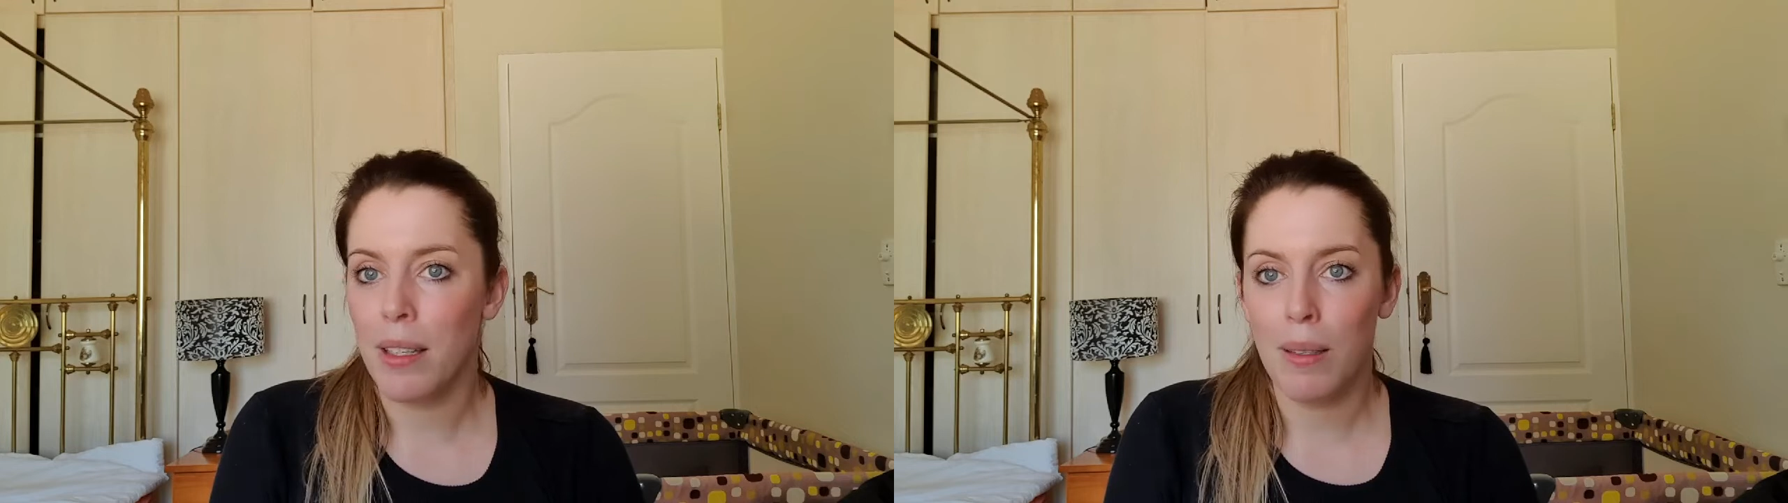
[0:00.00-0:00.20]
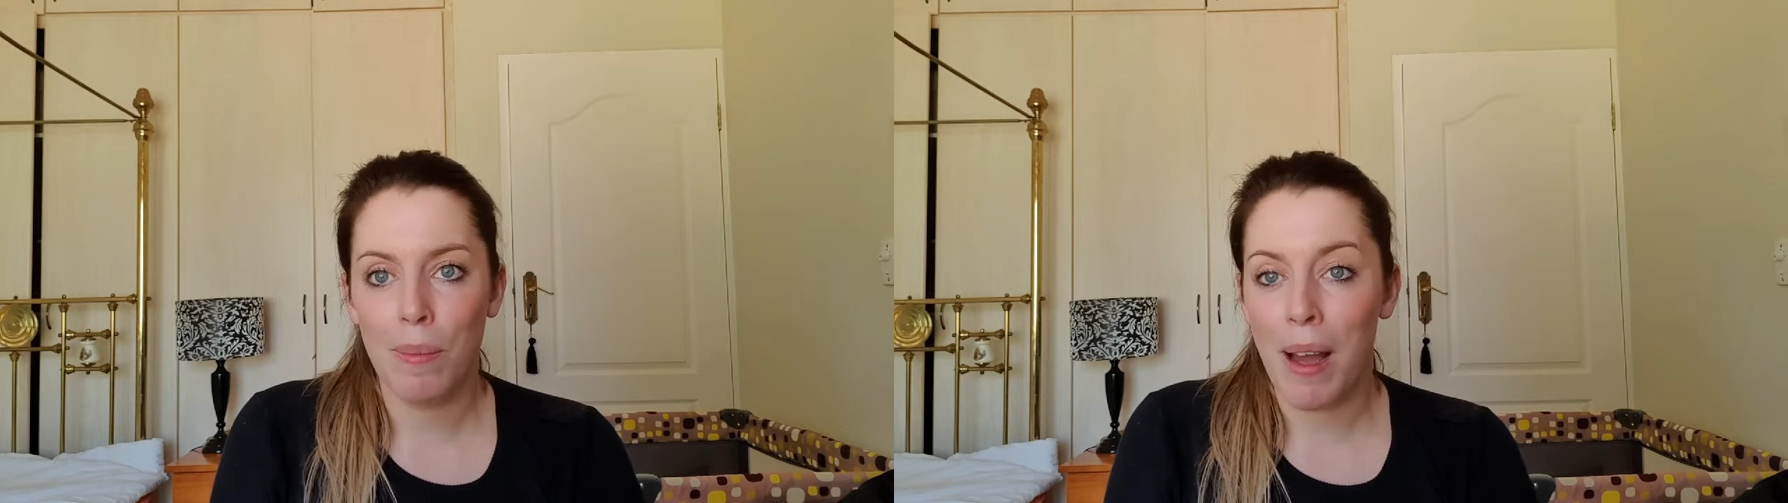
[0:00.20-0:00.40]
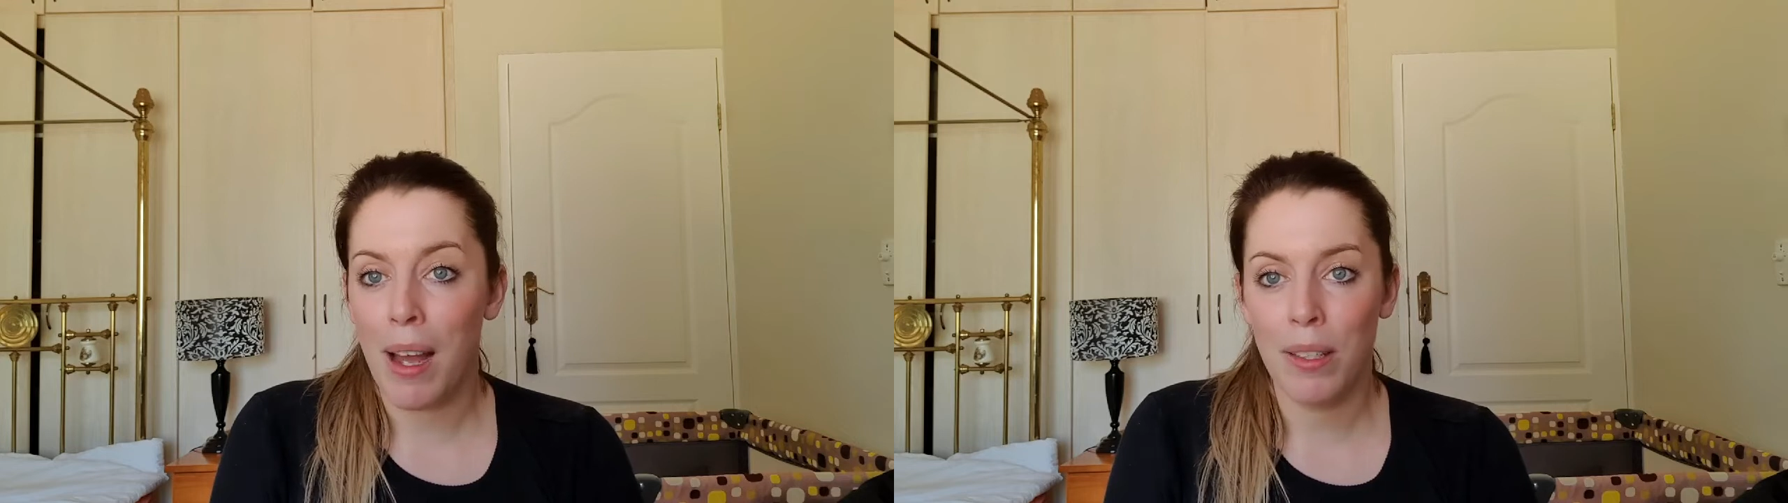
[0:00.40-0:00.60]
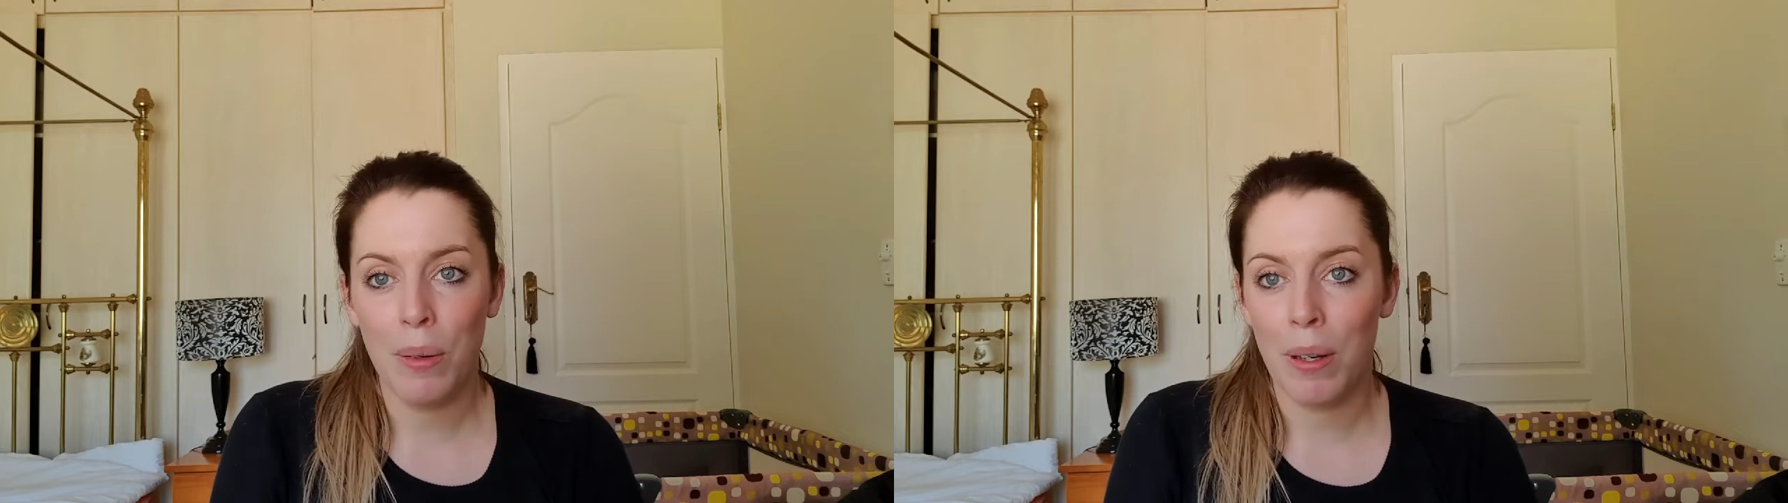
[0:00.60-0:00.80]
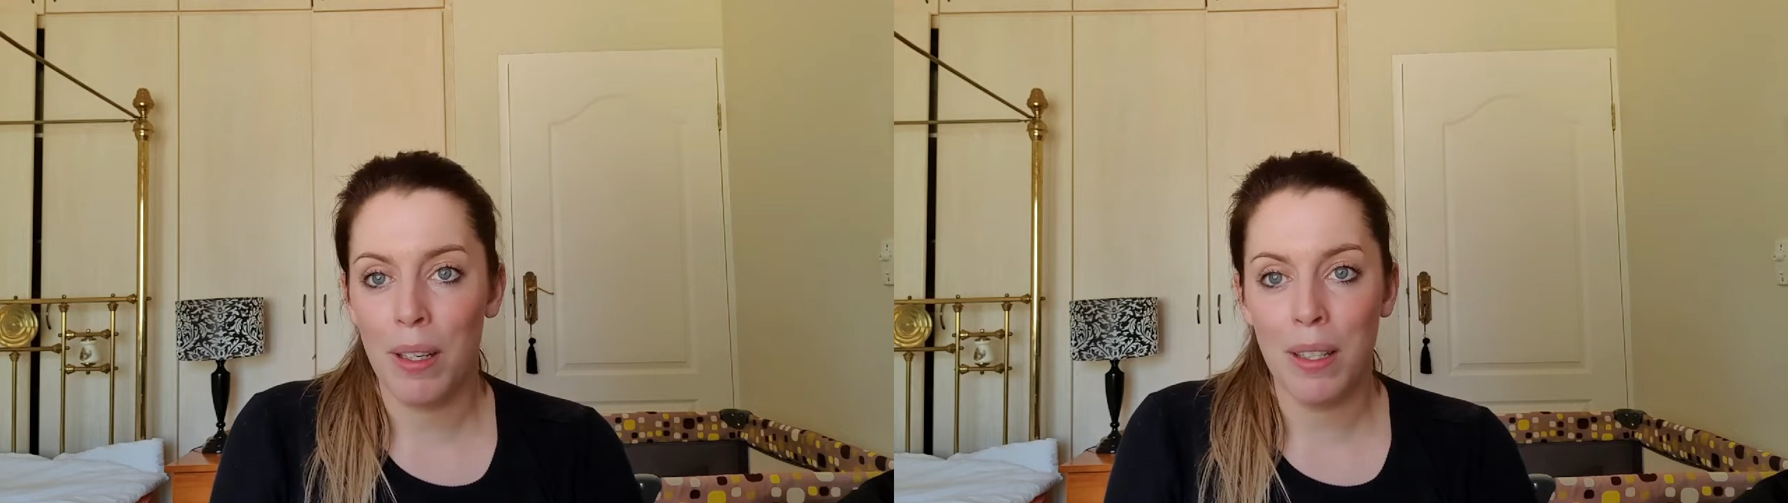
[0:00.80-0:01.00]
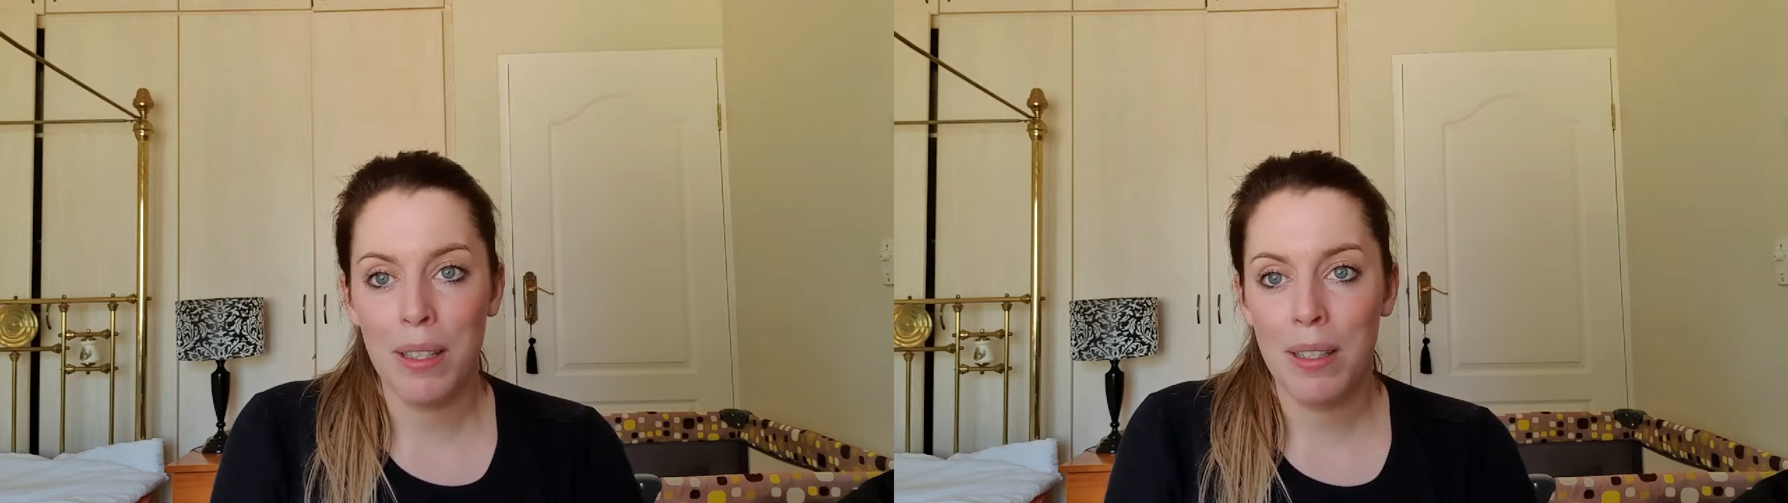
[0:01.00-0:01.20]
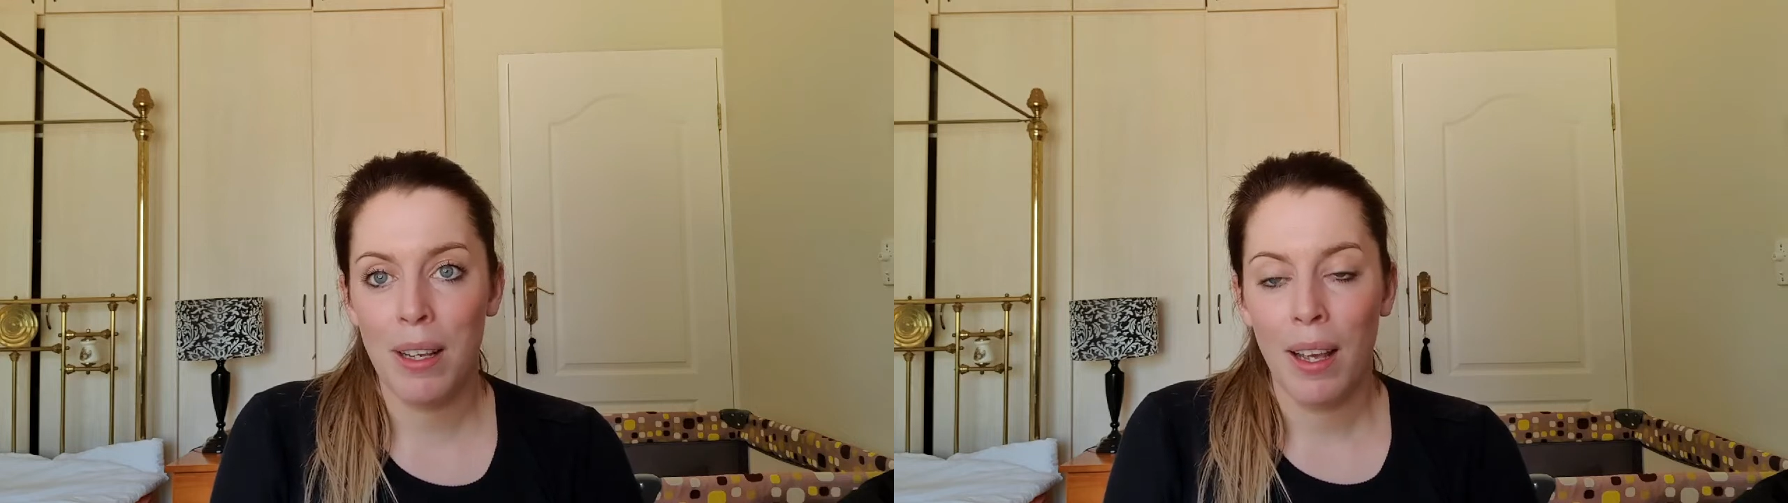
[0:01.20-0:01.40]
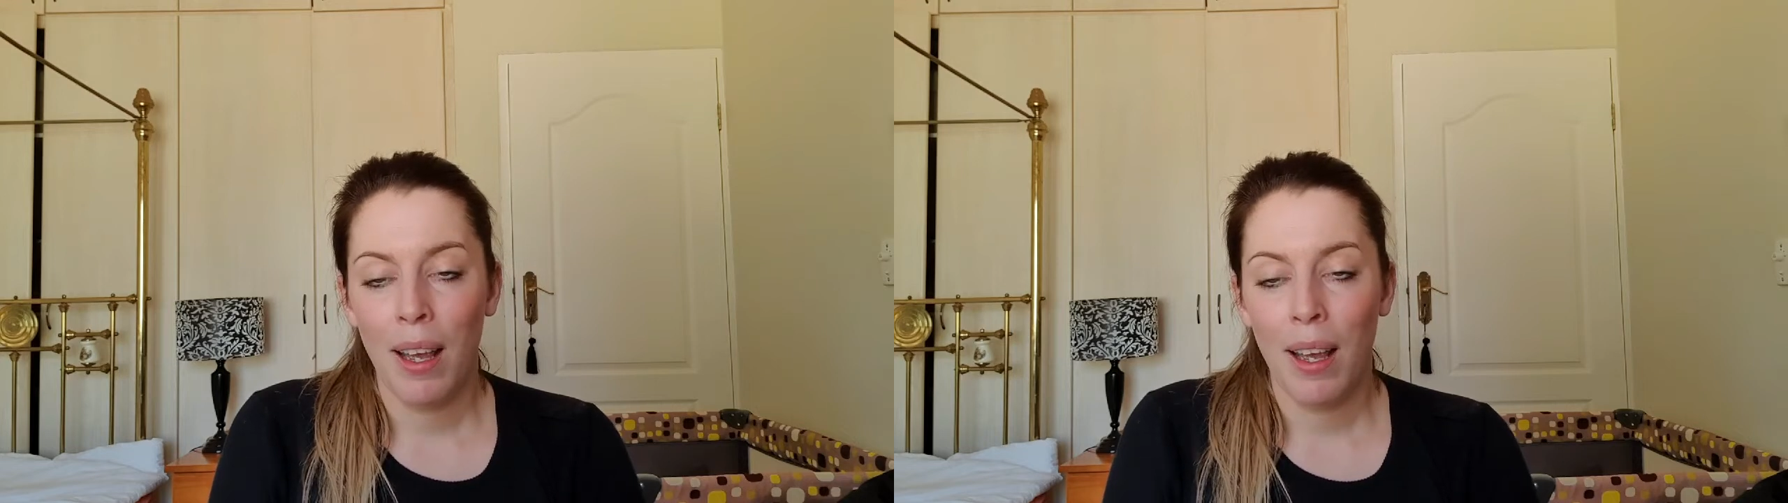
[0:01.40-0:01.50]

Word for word: it's much worse